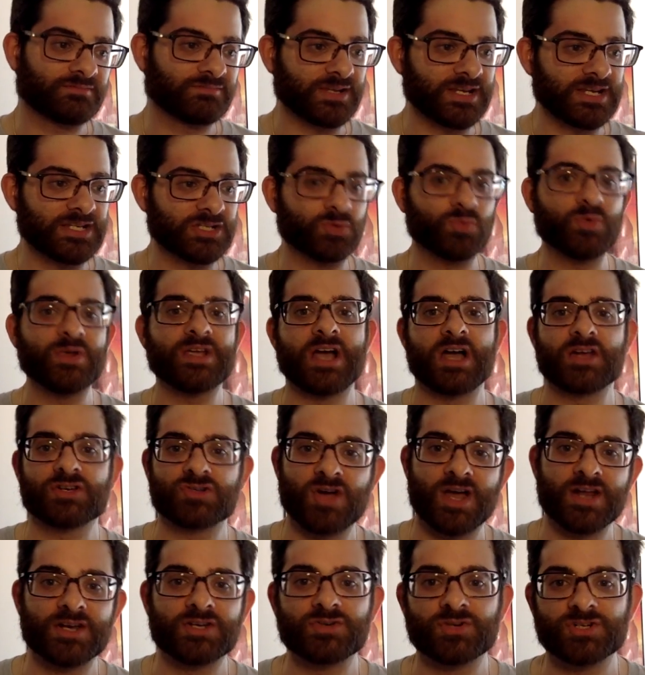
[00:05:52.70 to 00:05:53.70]
each week I
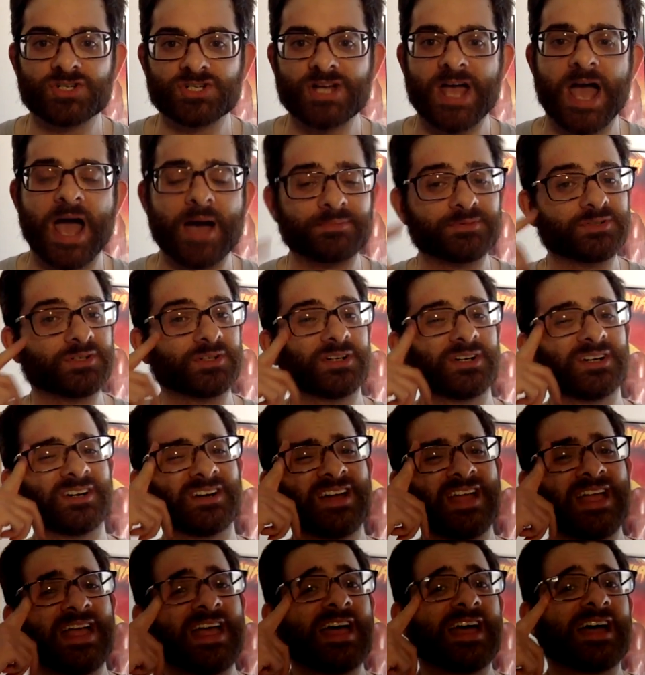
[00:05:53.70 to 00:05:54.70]
tried to do a
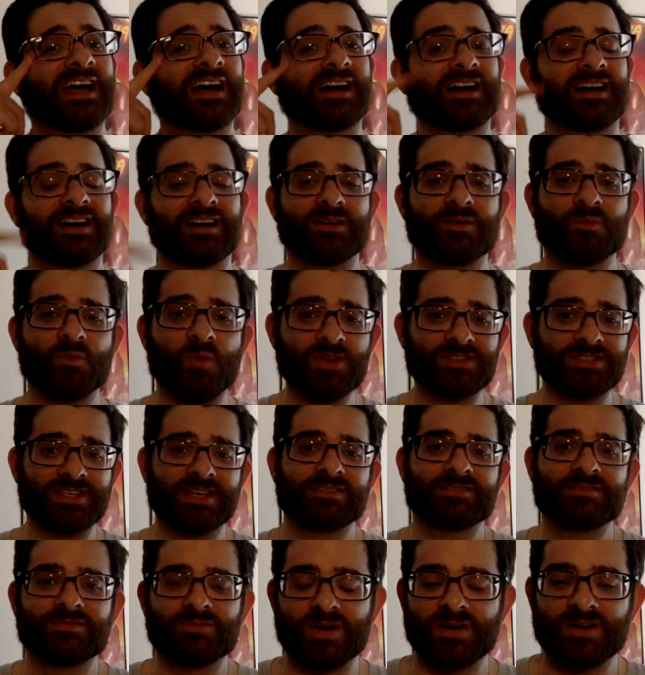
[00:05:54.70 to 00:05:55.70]
chapter. Once
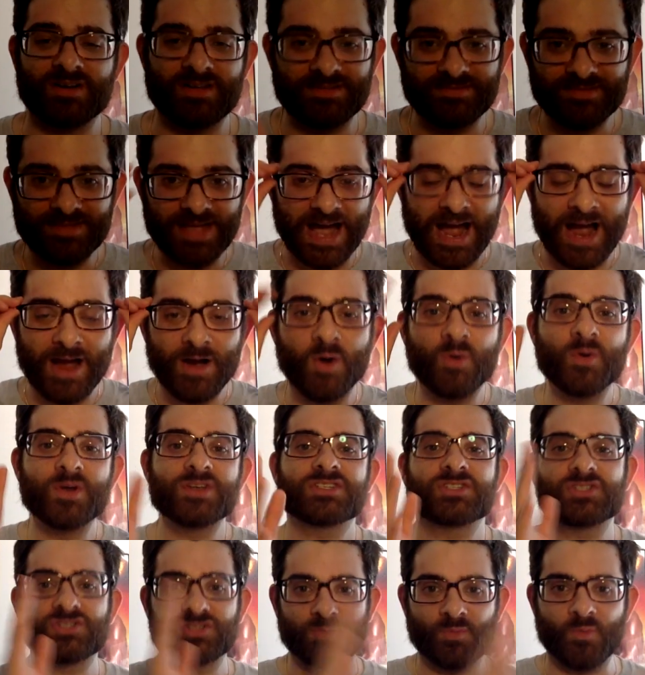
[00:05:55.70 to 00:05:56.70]
I
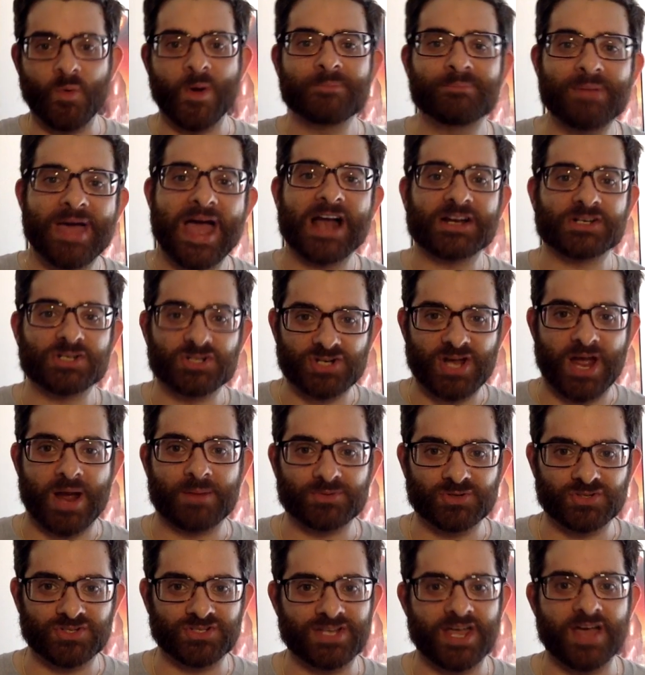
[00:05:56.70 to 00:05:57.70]
always went back to
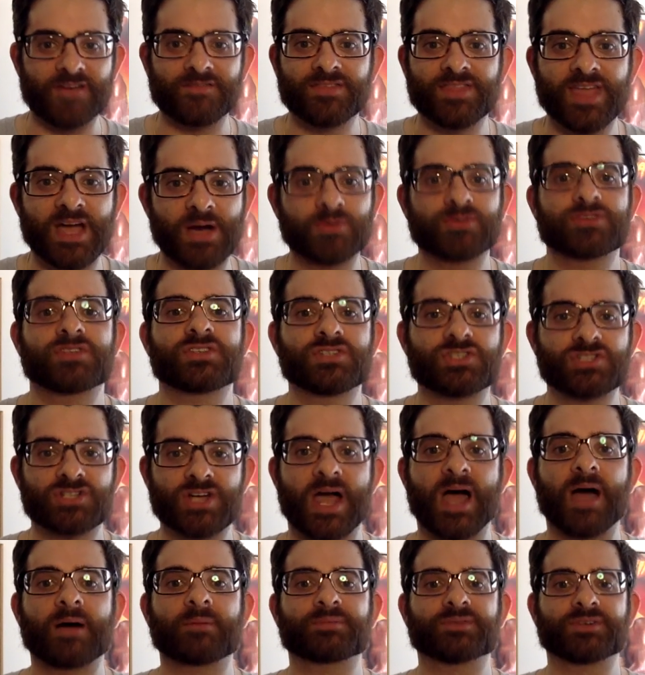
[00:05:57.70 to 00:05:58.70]
chapter 7. That was the
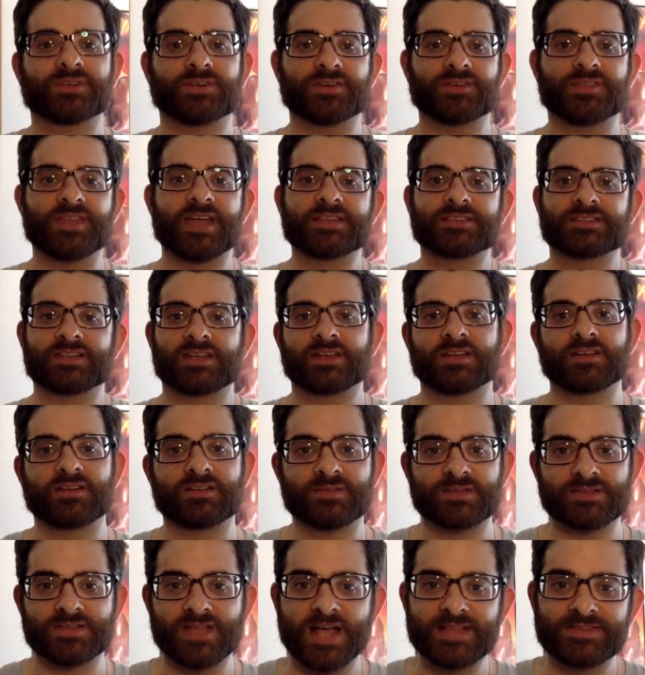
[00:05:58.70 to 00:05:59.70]
chapter that's
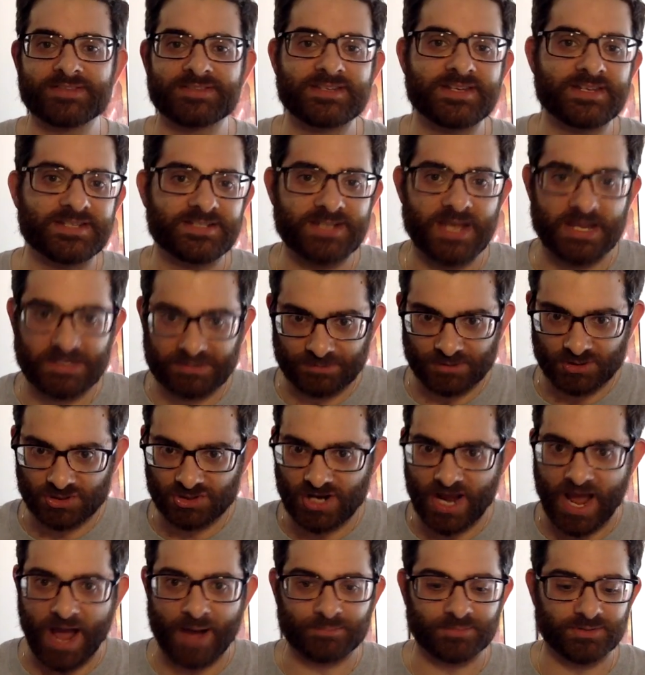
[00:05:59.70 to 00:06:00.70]
the assessment
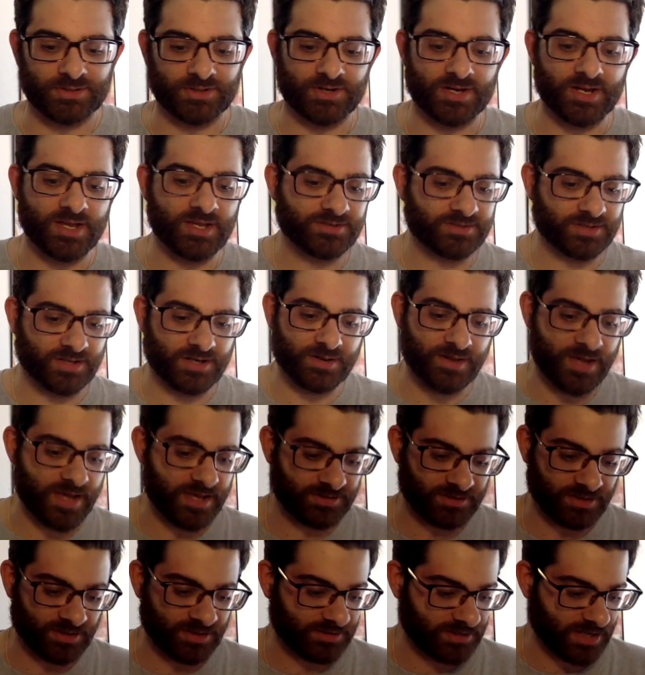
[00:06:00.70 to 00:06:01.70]
chapter. It's
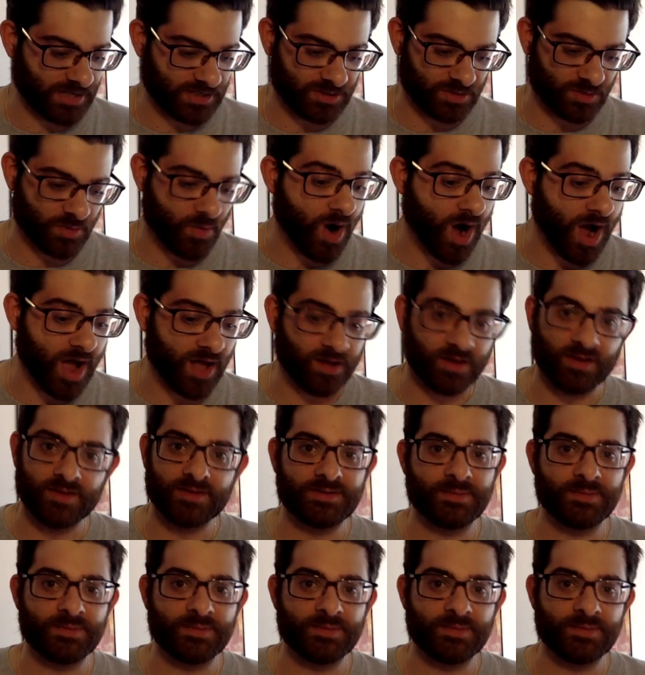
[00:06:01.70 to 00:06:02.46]
gonna take you a while,